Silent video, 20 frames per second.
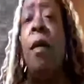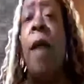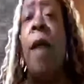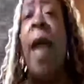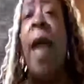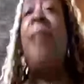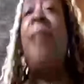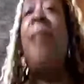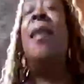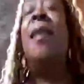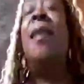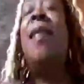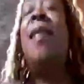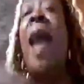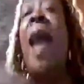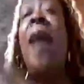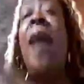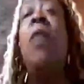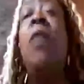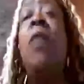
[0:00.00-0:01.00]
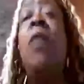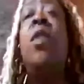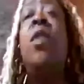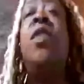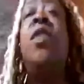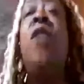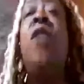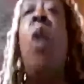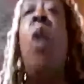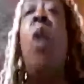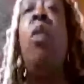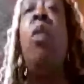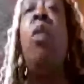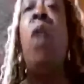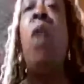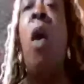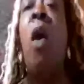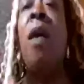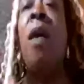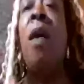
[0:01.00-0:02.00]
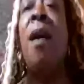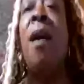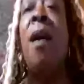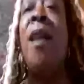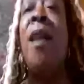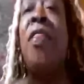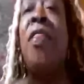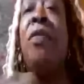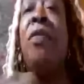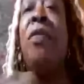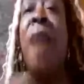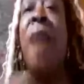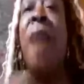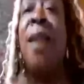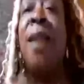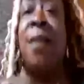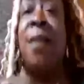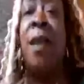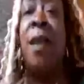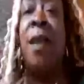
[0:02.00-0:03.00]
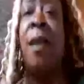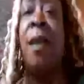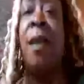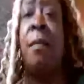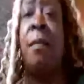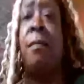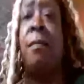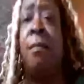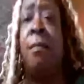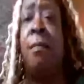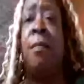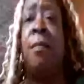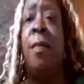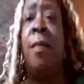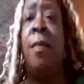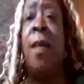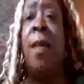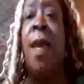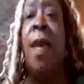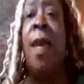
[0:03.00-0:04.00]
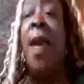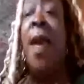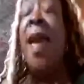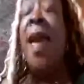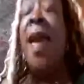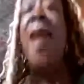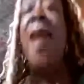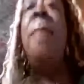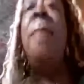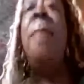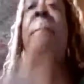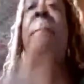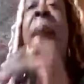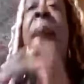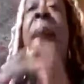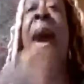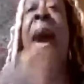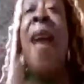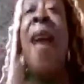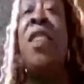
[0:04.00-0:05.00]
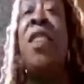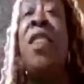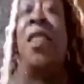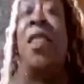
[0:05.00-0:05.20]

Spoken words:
and the lion was no longer a threat to him, he bashed